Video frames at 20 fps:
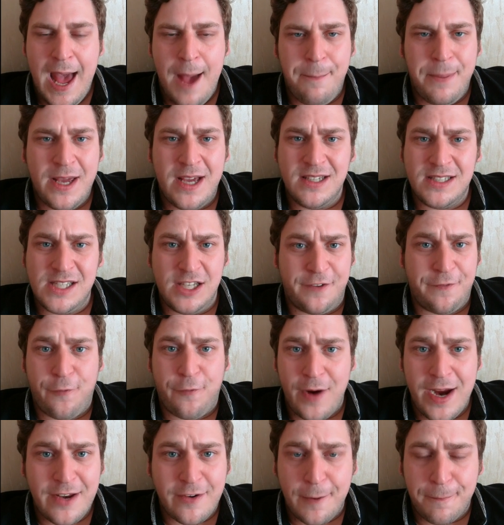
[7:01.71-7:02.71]
Because it's
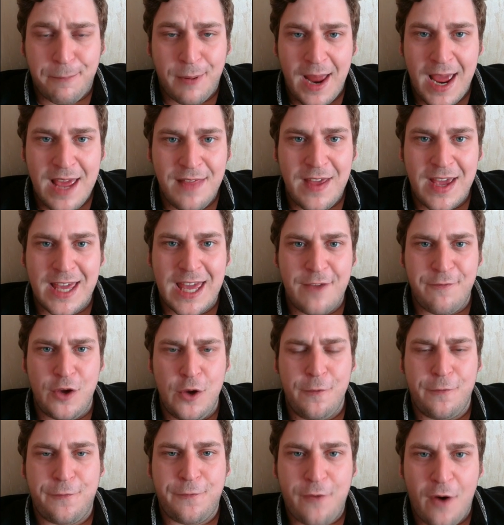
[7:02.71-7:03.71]
free to play. They give
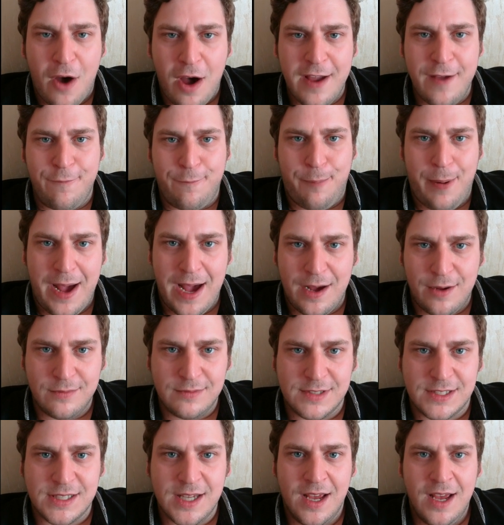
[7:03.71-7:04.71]
you
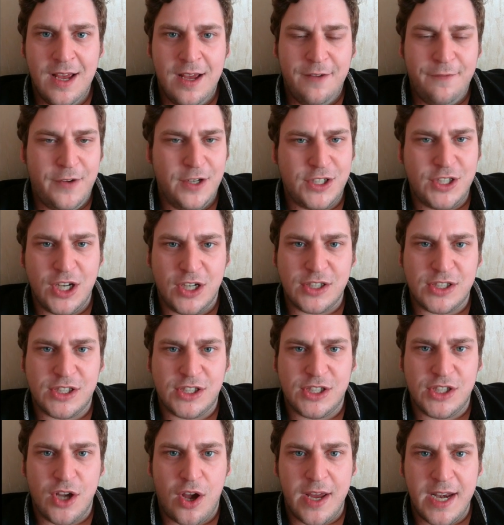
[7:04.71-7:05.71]
£5 for just
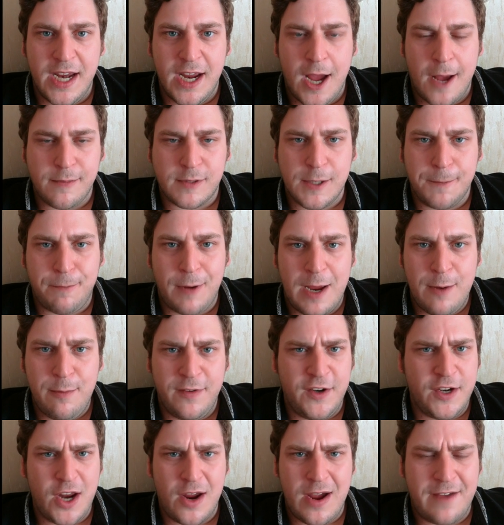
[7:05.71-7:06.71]
signing up to play with
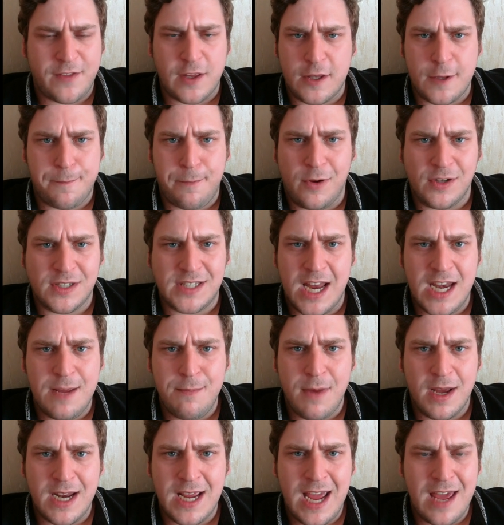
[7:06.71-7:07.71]
you. You don't have to deposit any
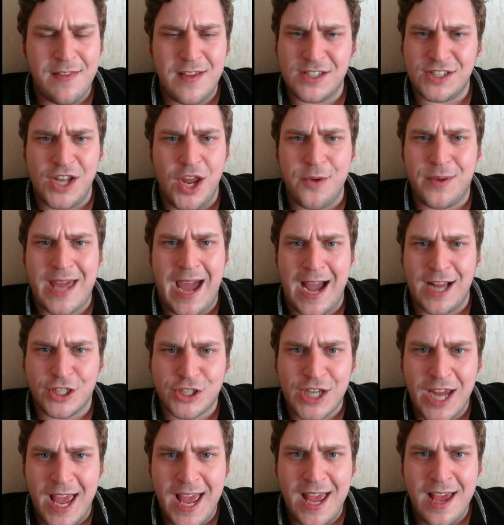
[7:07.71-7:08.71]
money here. There's no catch
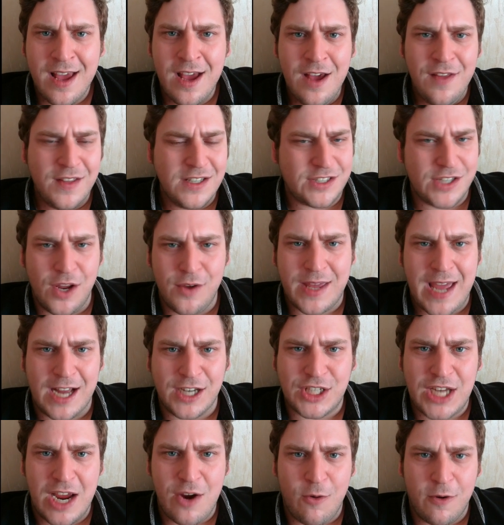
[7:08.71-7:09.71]
here. There's no
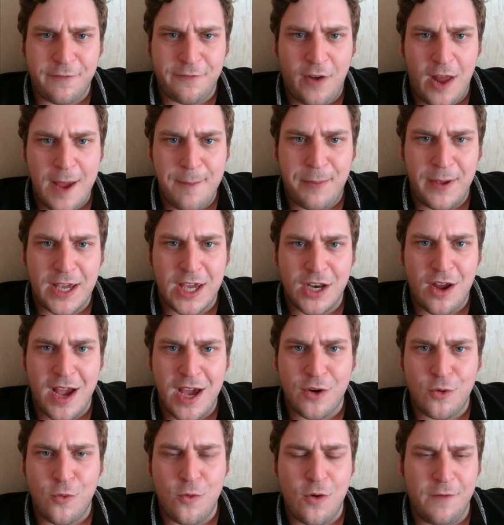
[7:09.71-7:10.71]
catch here on Flying Pig
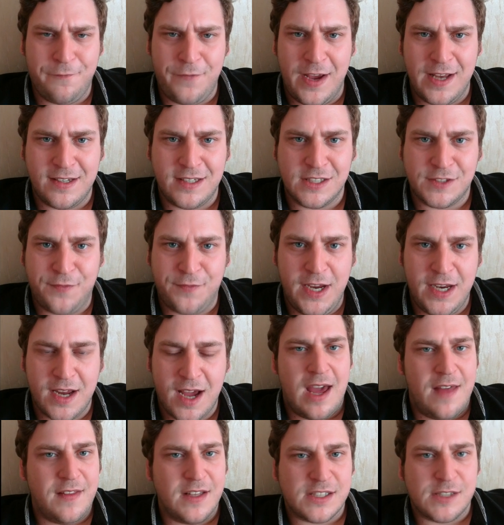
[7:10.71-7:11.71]
United or on
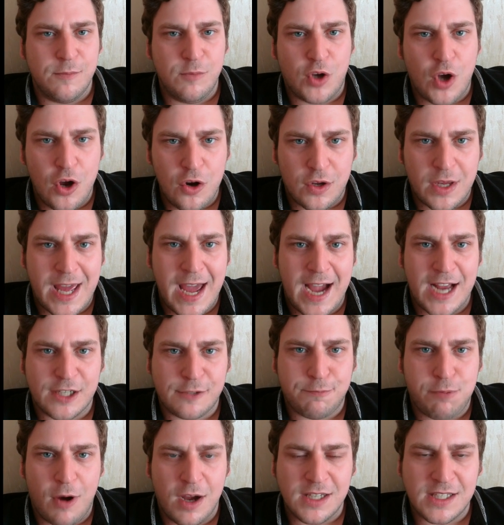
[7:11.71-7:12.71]
Fantasfeeder. There's some good cash
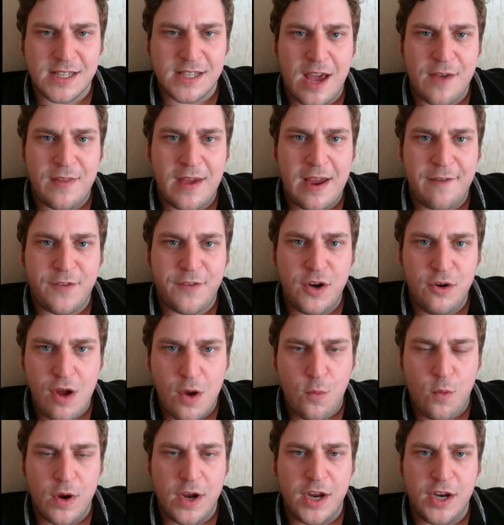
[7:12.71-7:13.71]
prizes out there. If you know
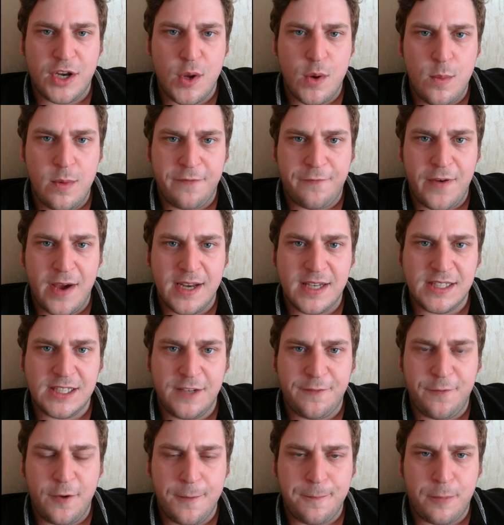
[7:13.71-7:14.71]
what you're doing with fantasy
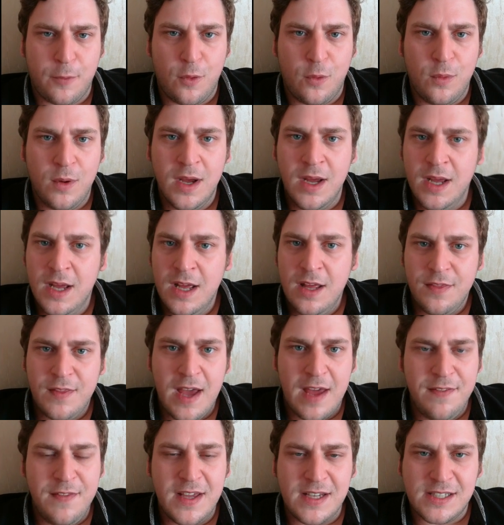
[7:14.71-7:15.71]
football,
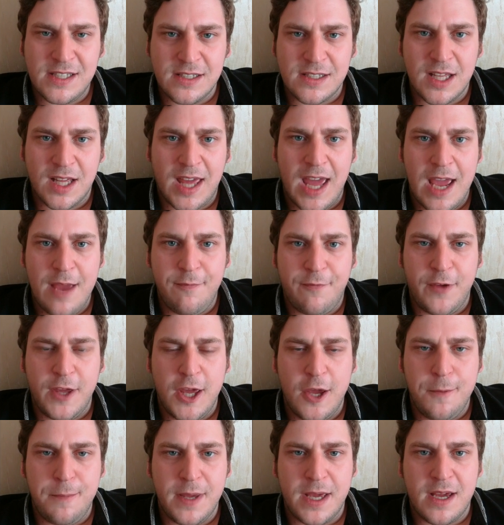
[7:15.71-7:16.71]
then this is the game for
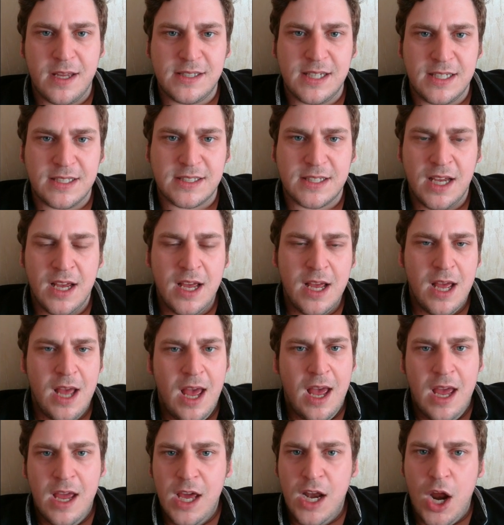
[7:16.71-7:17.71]
you, because it's,
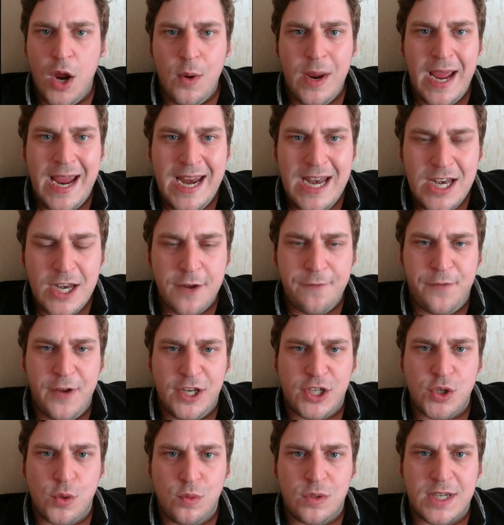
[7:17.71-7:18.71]
you know,
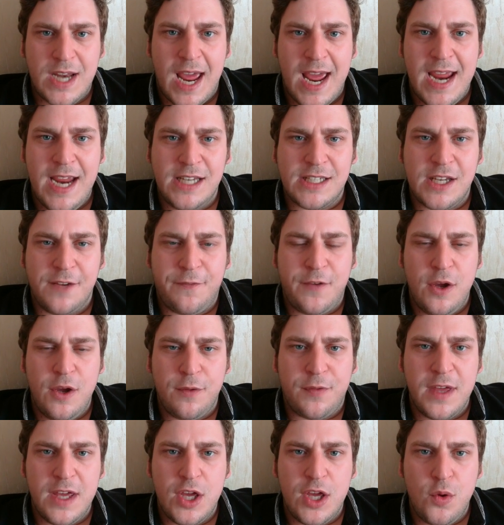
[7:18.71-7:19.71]
individual days. If you
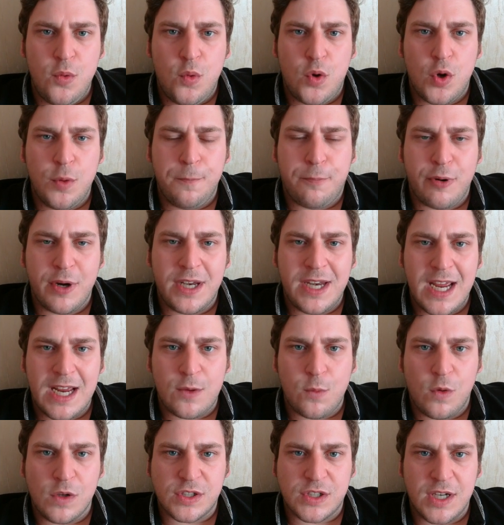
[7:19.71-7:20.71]
think you can predict
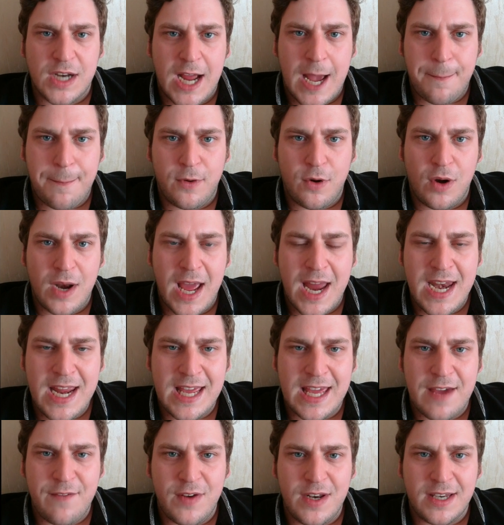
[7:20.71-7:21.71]
what's going to happen on any
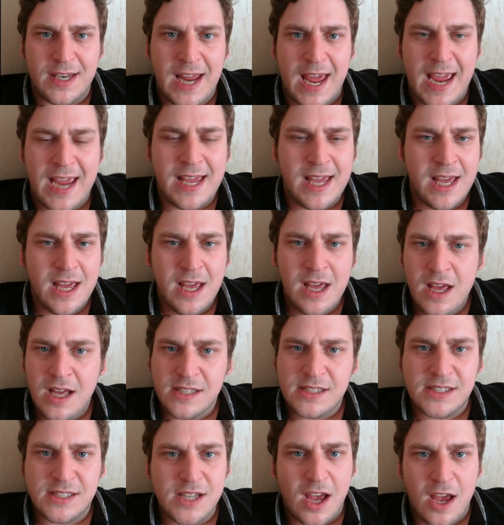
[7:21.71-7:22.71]
given day, a
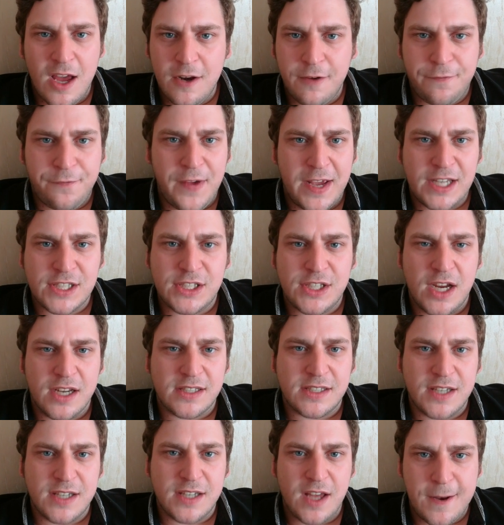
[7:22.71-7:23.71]
certain fixture,
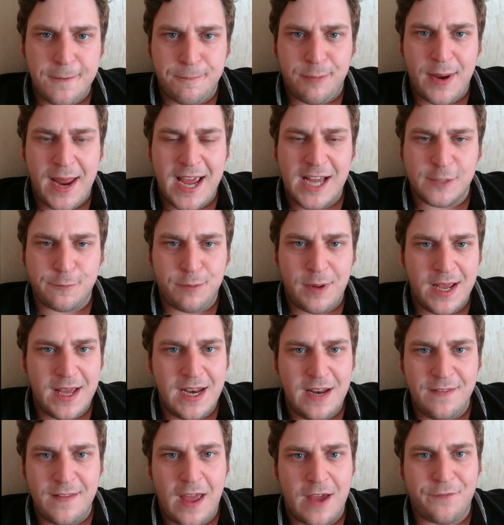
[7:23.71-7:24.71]
certain players playing
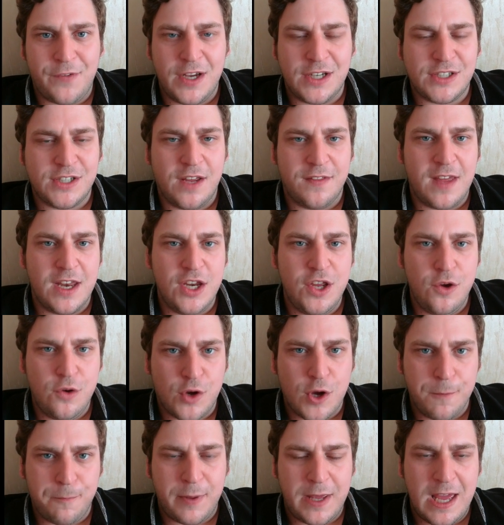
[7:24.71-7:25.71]
in that fixture, then you
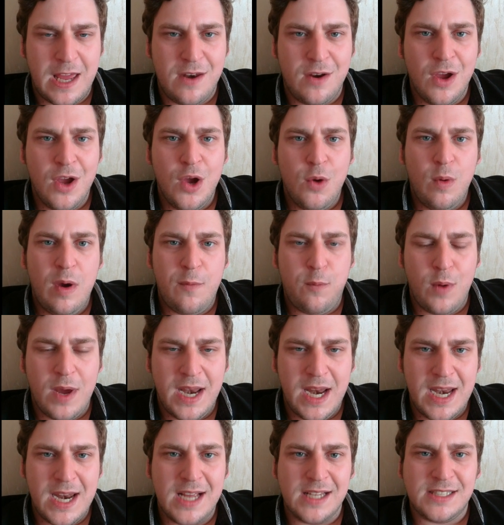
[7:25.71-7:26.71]
could be in with
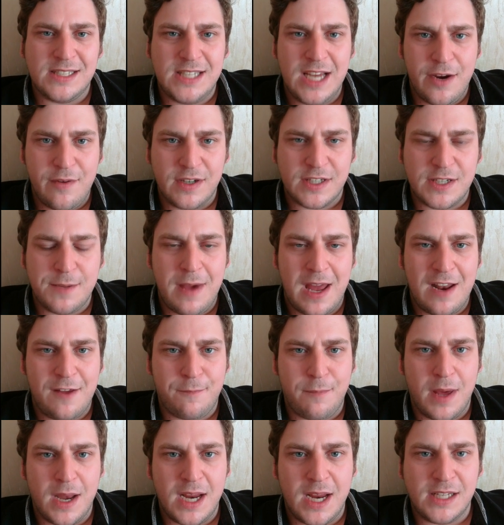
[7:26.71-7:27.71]
winning a serious amount of
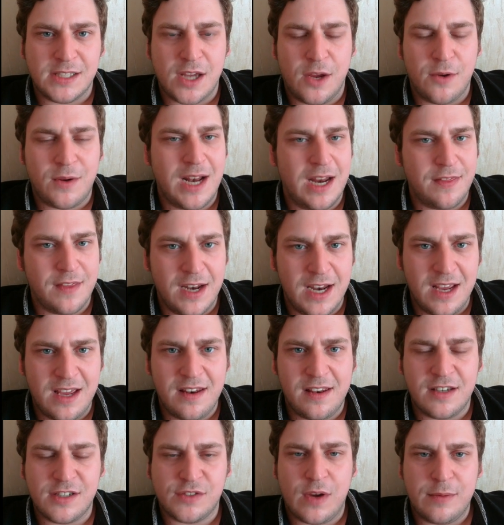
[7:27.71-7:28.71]
money. So click the link in the
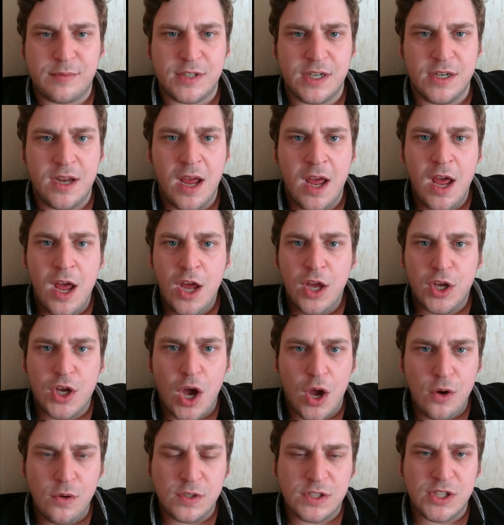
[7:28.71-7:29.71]
description,
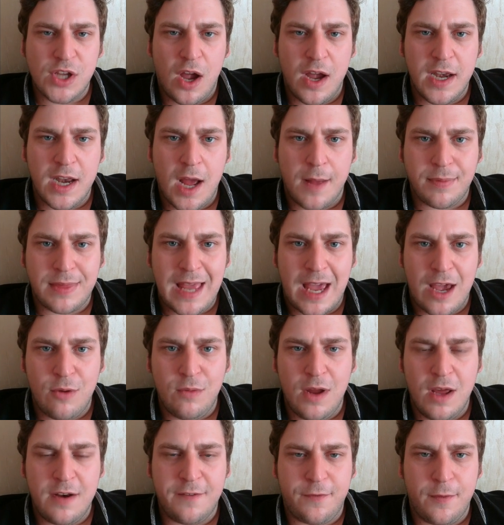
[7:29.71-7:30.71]
go sign up,
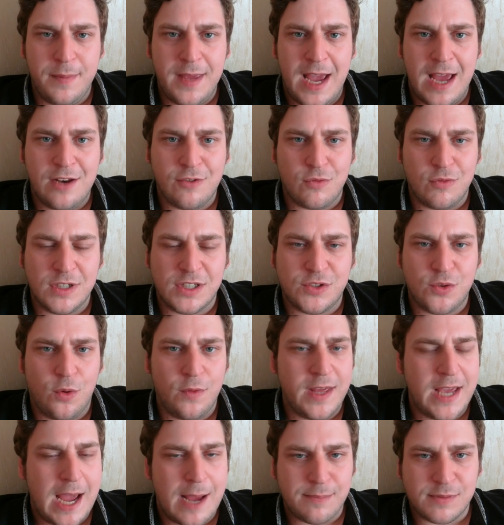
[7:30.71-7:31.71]
download it from the Android store,
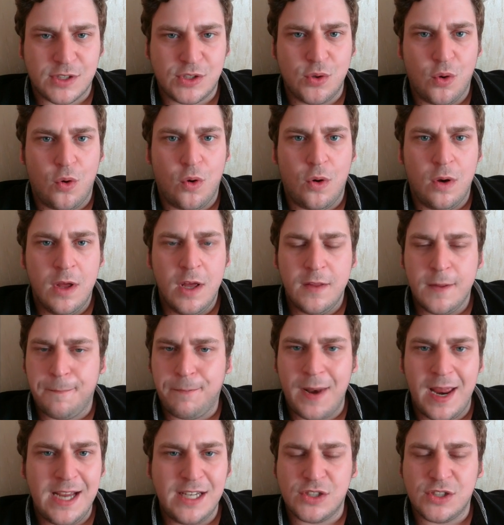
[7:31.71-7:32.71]
the App Store, the
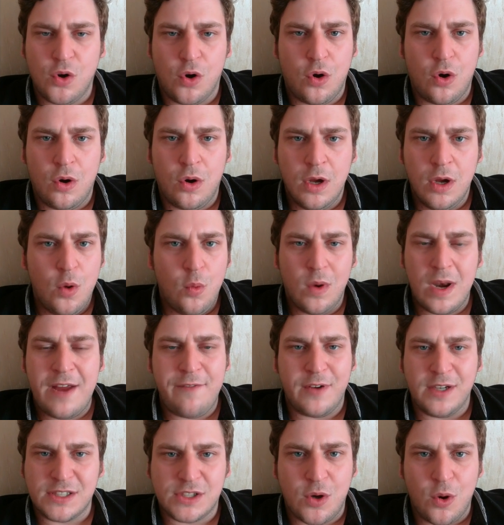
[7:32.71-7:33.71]
Play Store, whatever
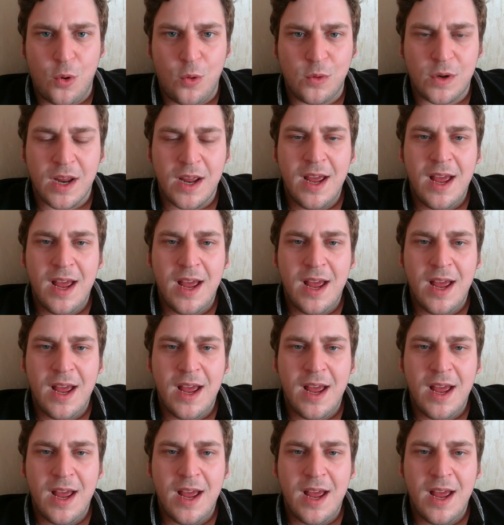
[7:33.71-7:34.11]
it's called.